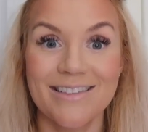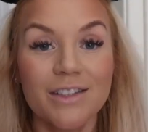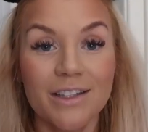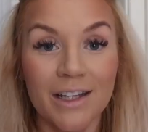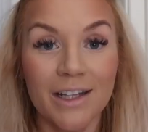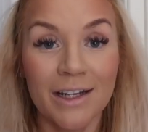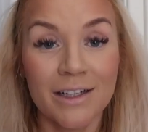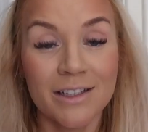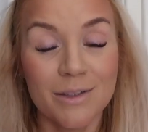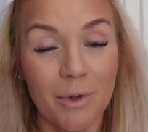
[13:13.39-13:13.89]
So
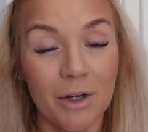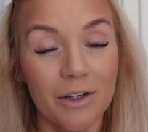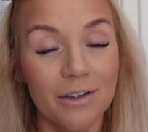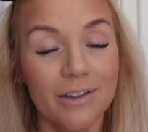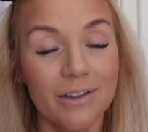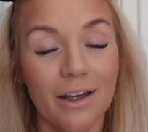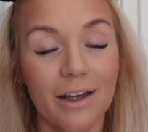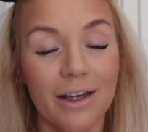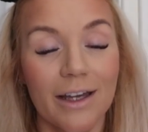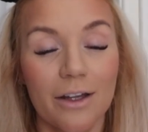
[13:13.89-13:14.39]
the next
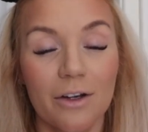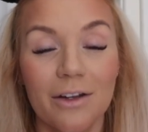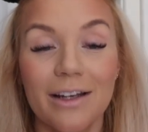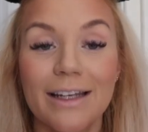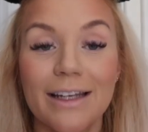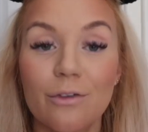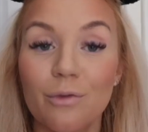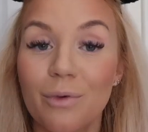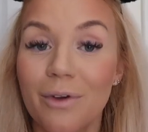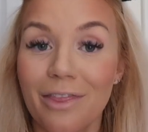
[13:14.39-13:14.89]
product that I cannot
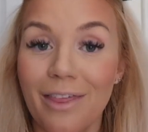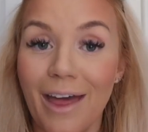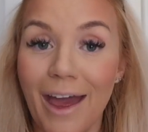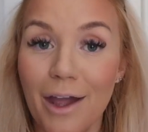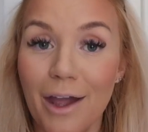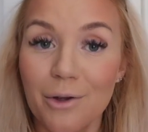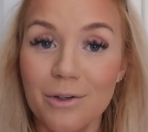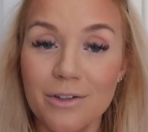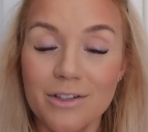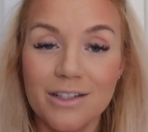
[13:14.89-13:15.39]
live
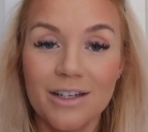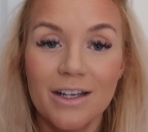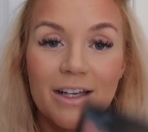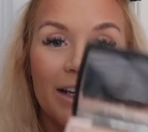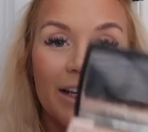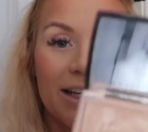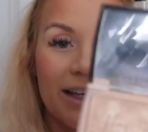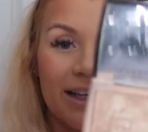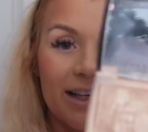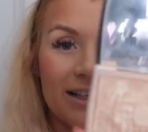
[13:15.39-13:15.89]
without
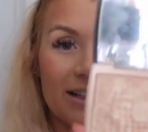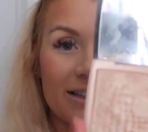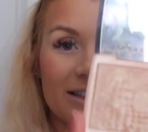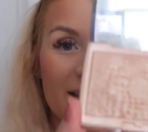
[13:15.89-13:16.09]
is